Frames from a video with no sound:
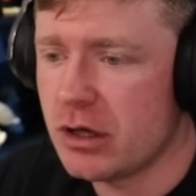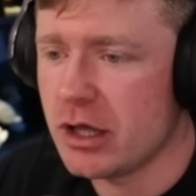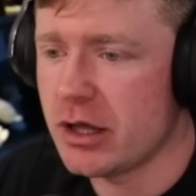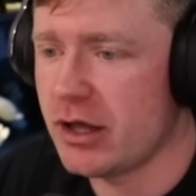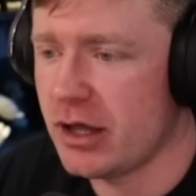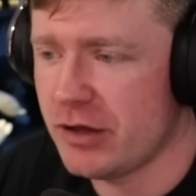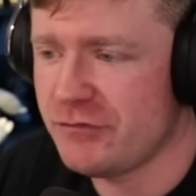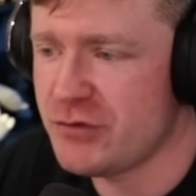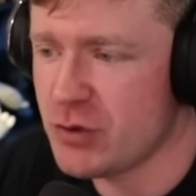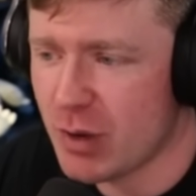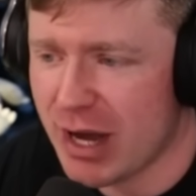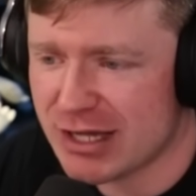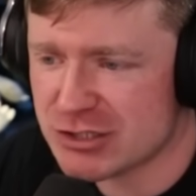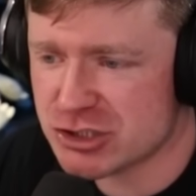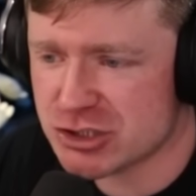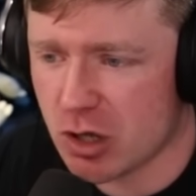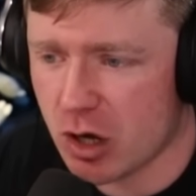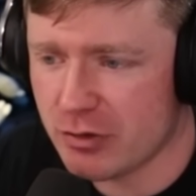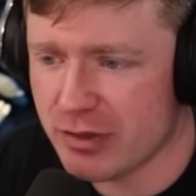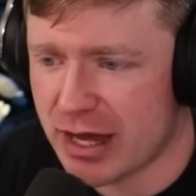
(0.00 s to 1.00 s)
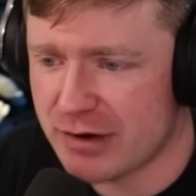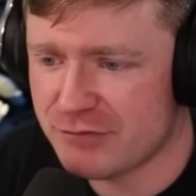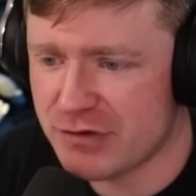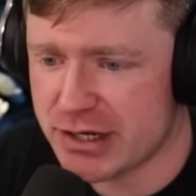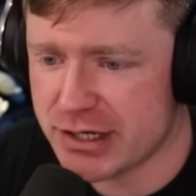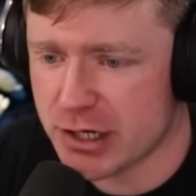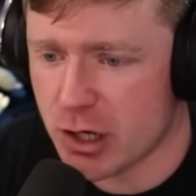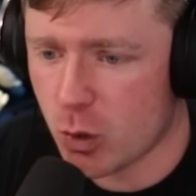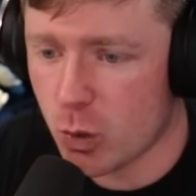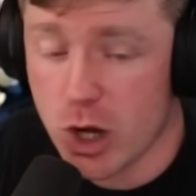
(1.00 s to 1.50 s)
If you guys saw that
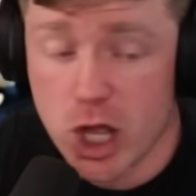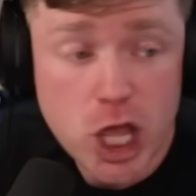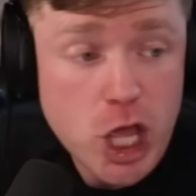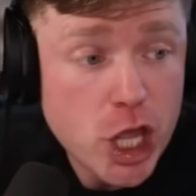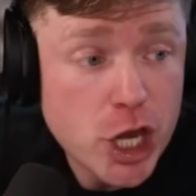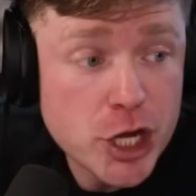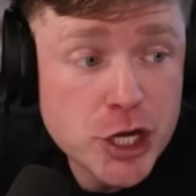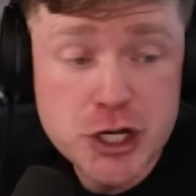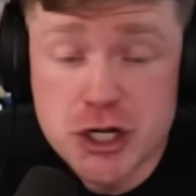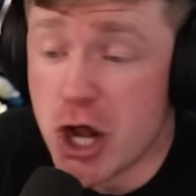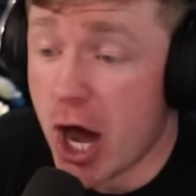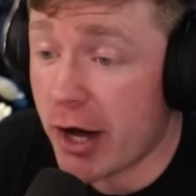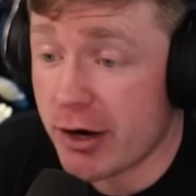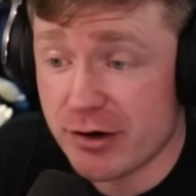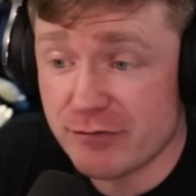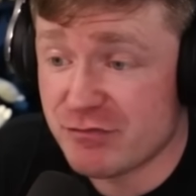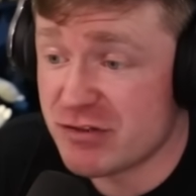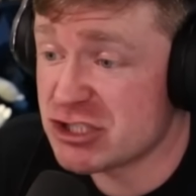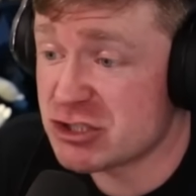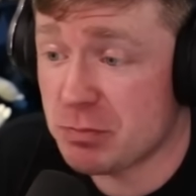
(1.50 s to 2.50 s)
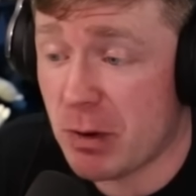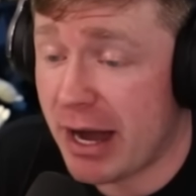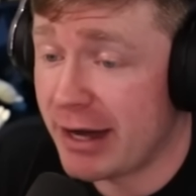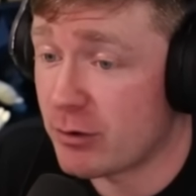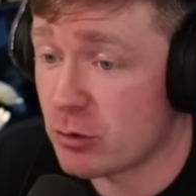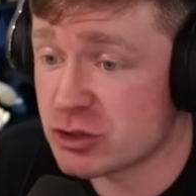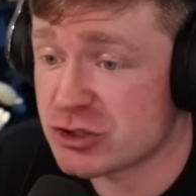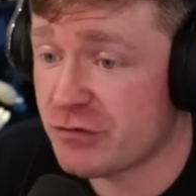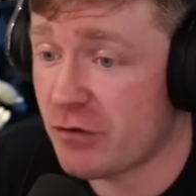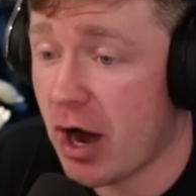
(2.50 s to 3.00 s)
video, none of the
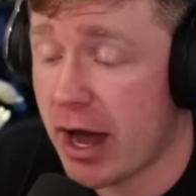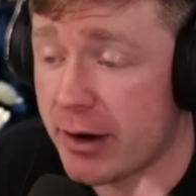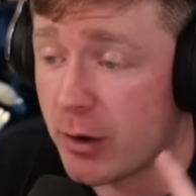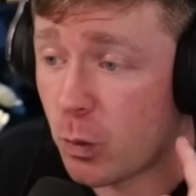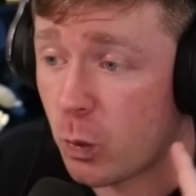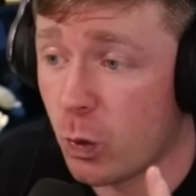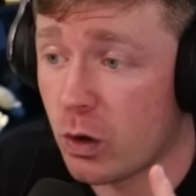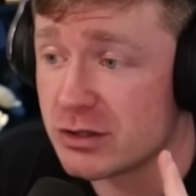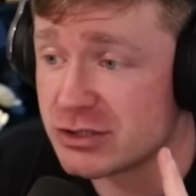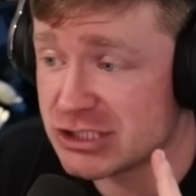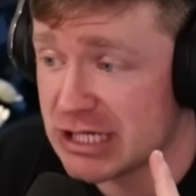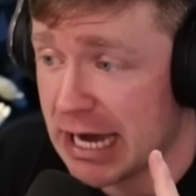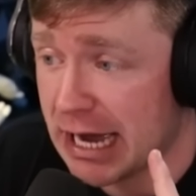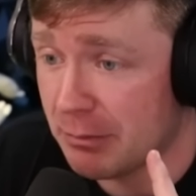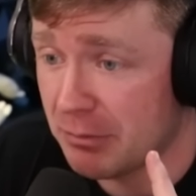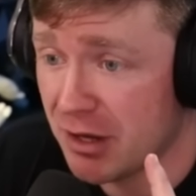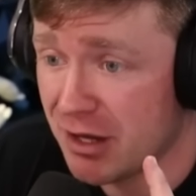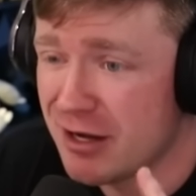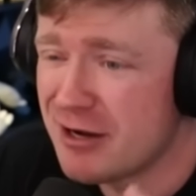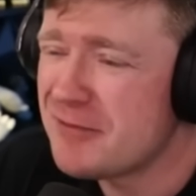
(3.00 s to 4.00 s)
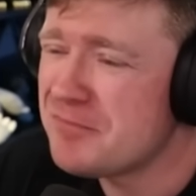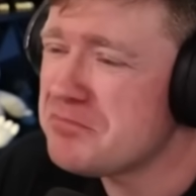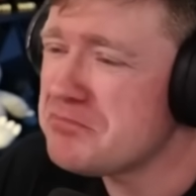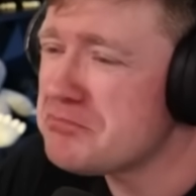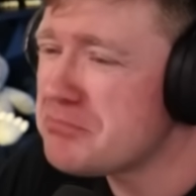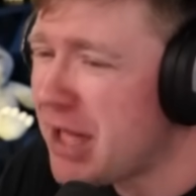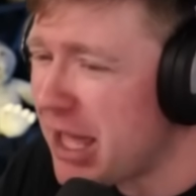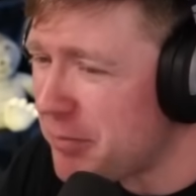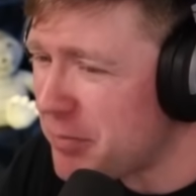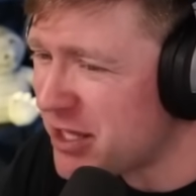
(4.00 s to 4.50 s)
Spinos fought one time.
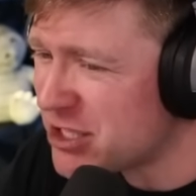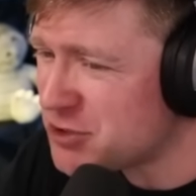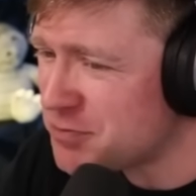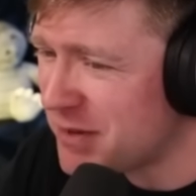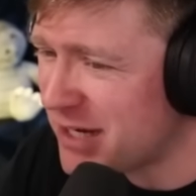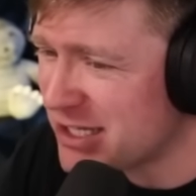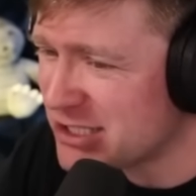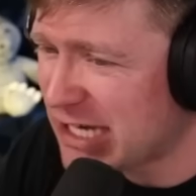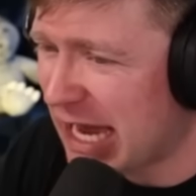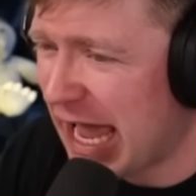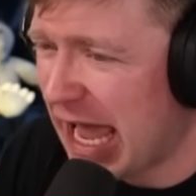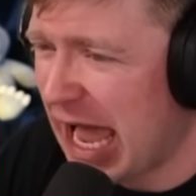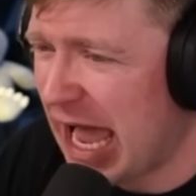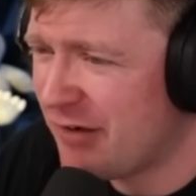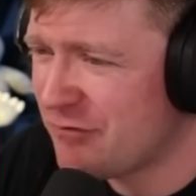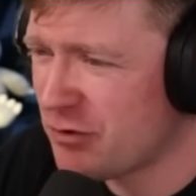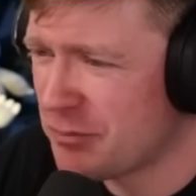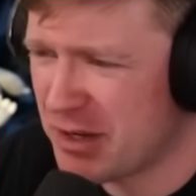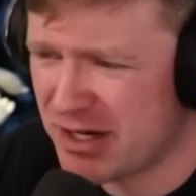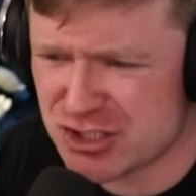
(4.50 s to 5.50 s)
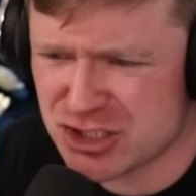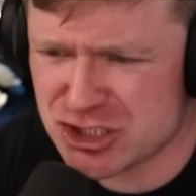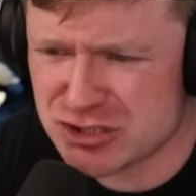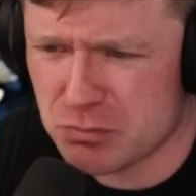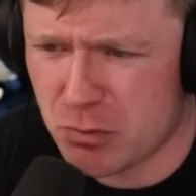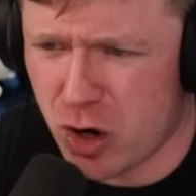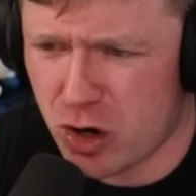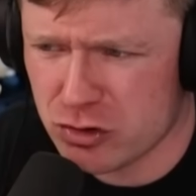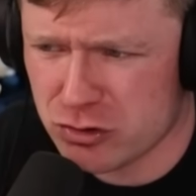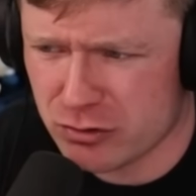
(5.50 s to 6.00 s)
Maybe it's because I have them in a
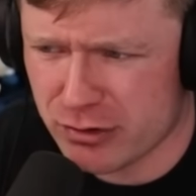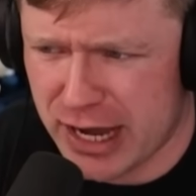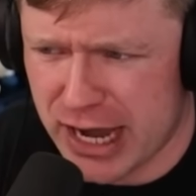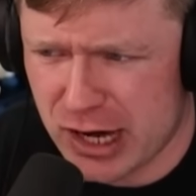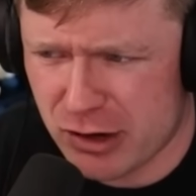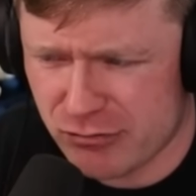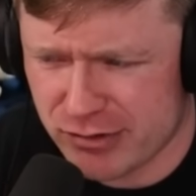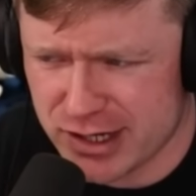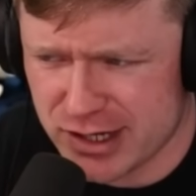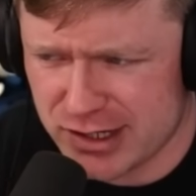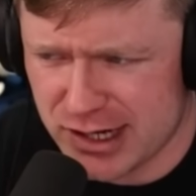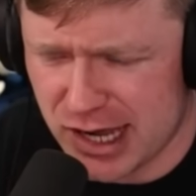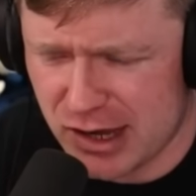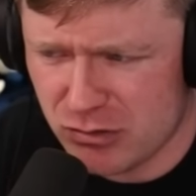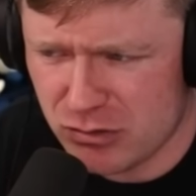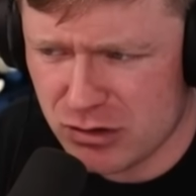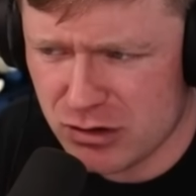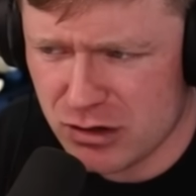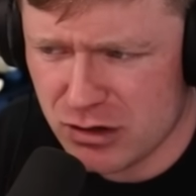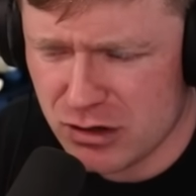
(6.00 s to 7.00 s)
smaller area now.